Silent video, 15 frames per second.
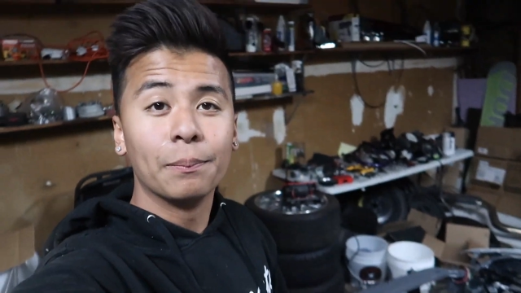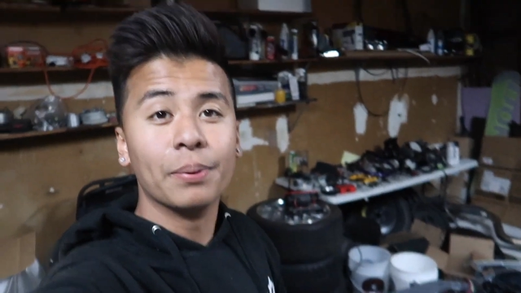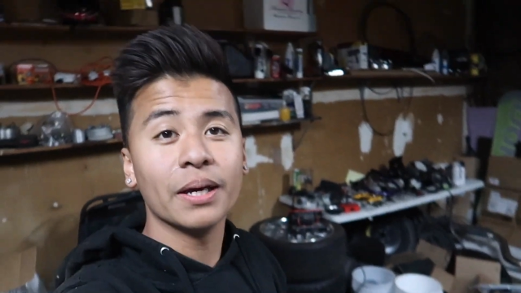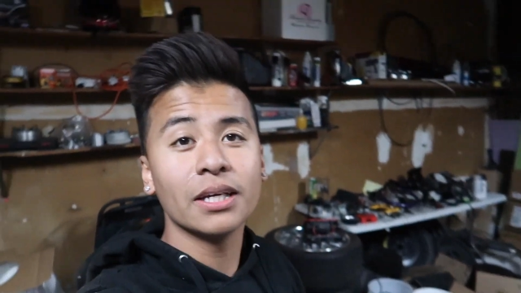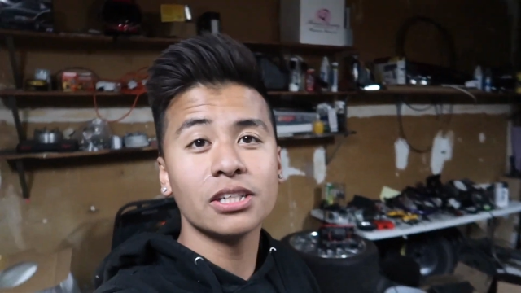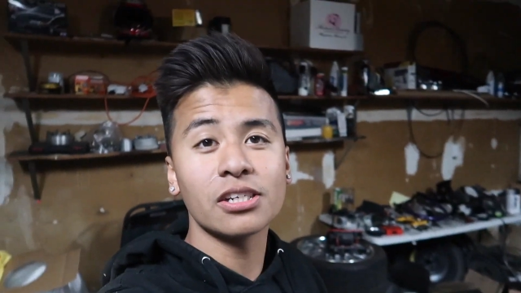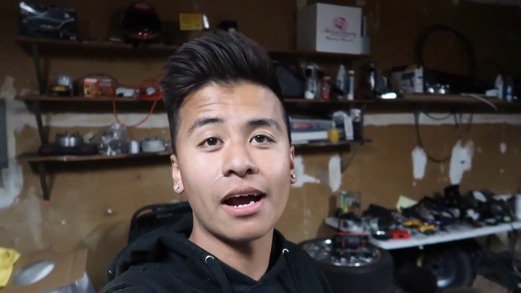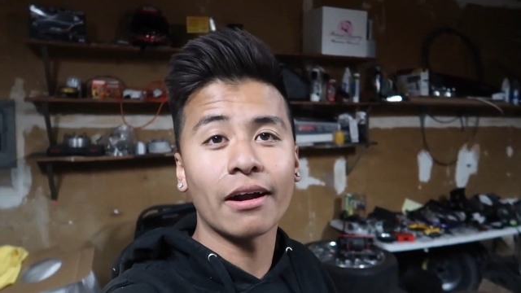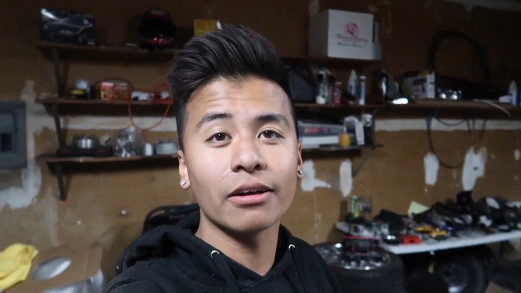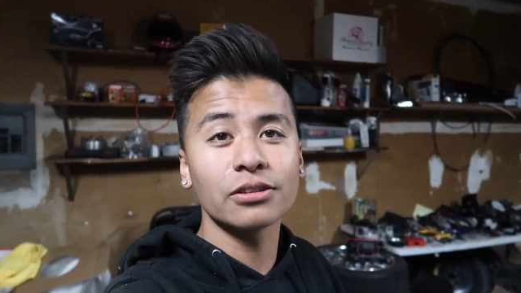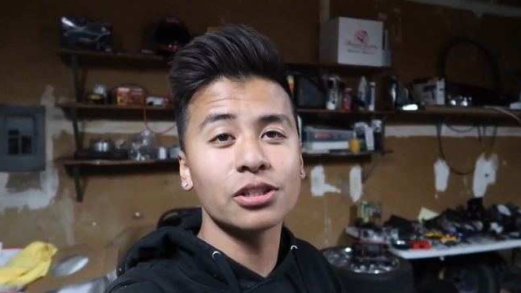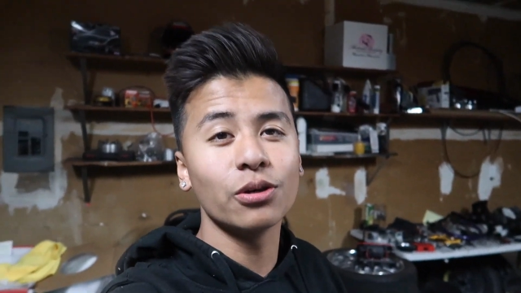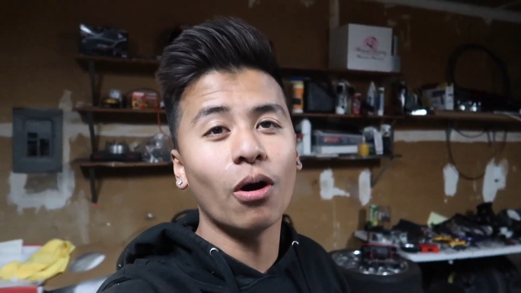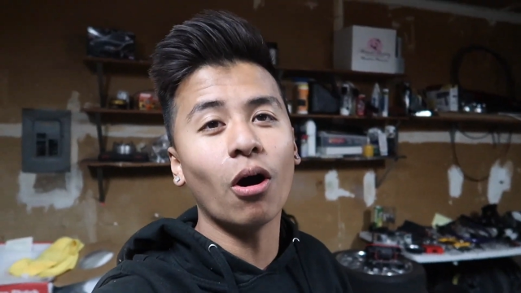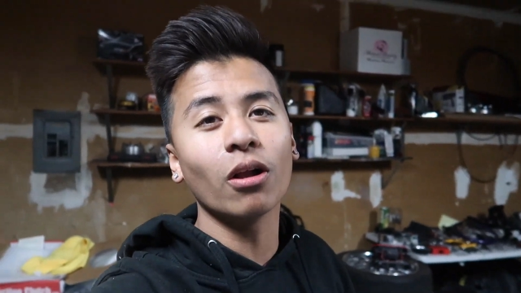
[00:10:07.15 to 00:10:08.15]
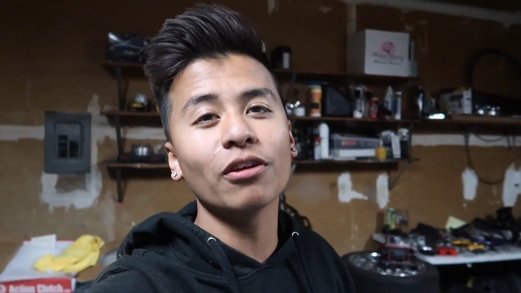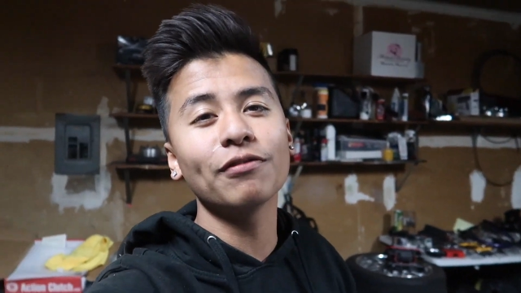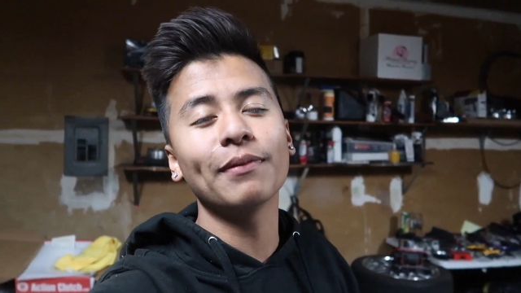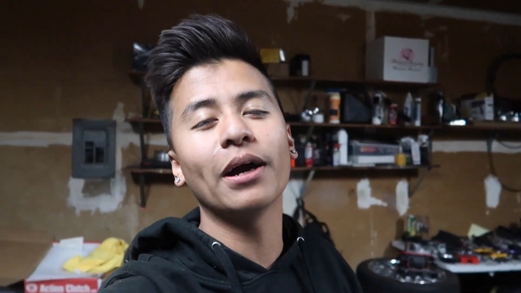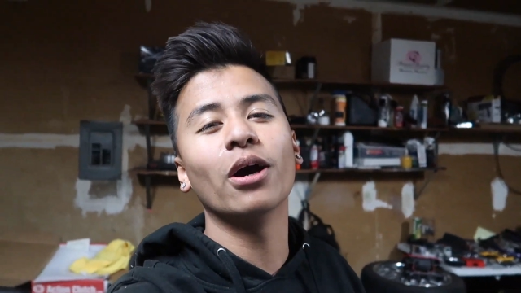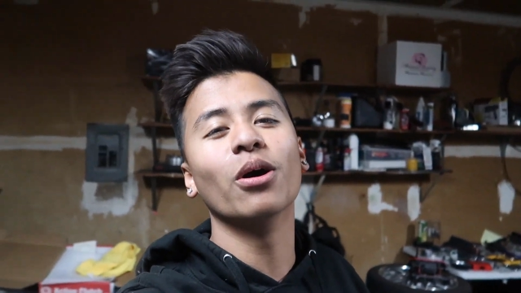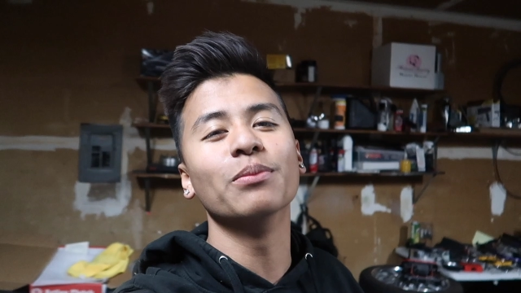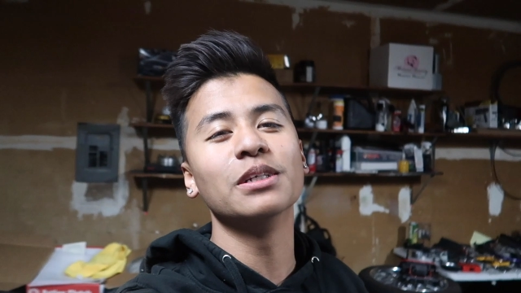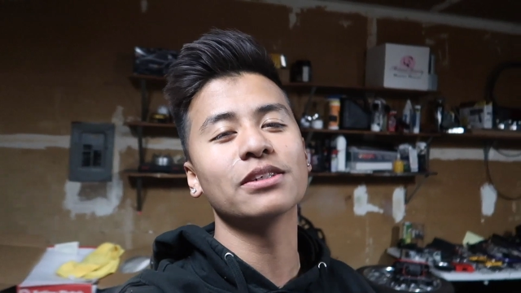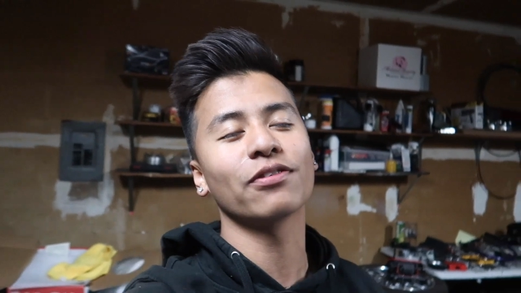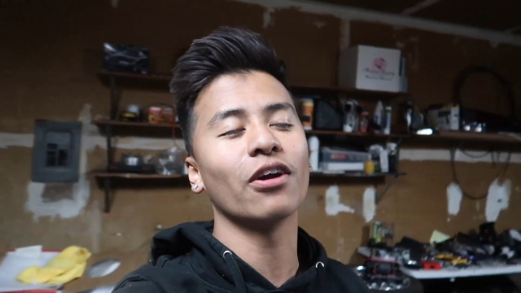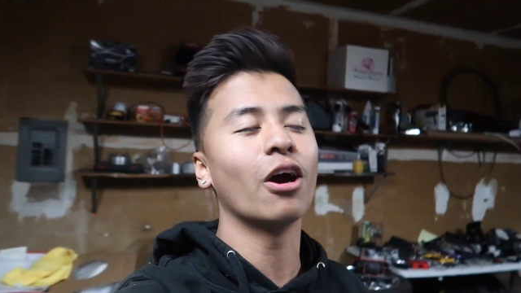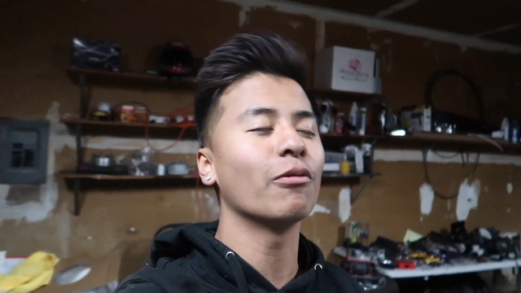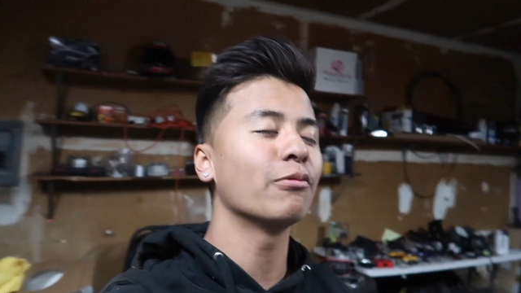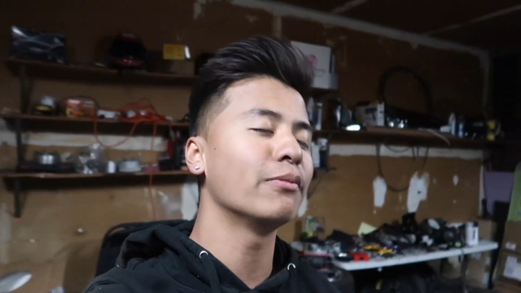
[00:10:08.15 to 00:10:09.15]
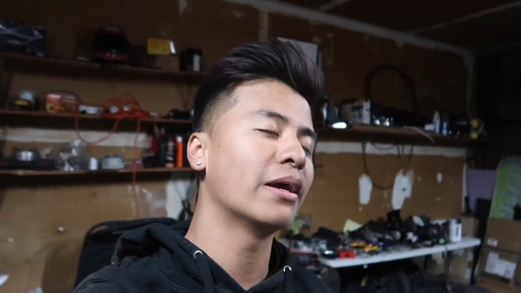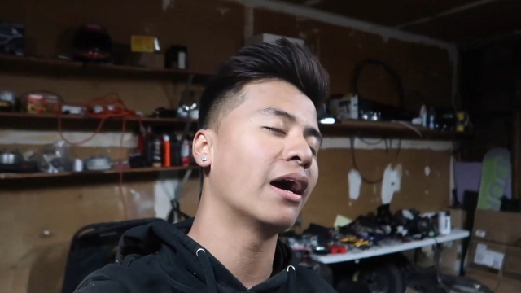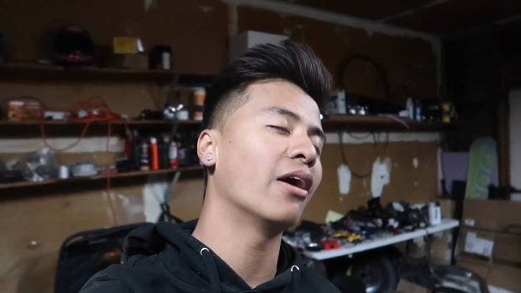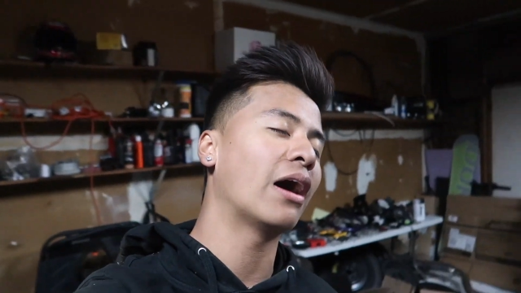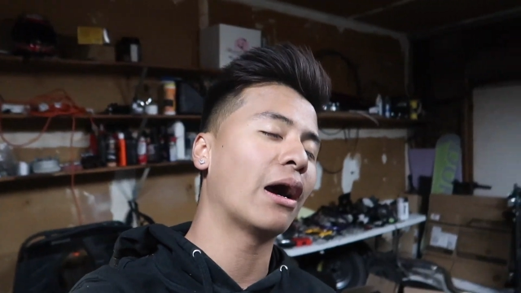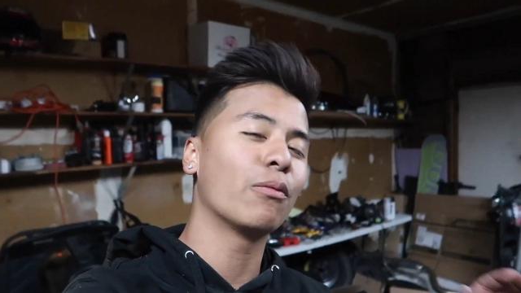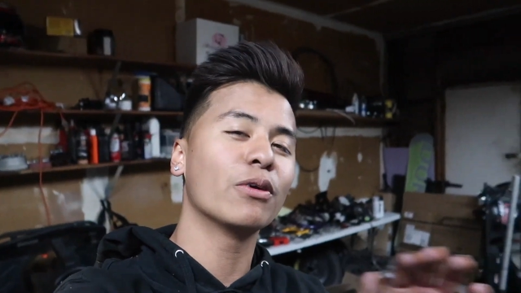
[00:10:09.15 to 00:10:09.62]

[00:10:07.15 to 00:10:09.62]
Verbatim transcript: Big shout out to all of my homies for helping me out.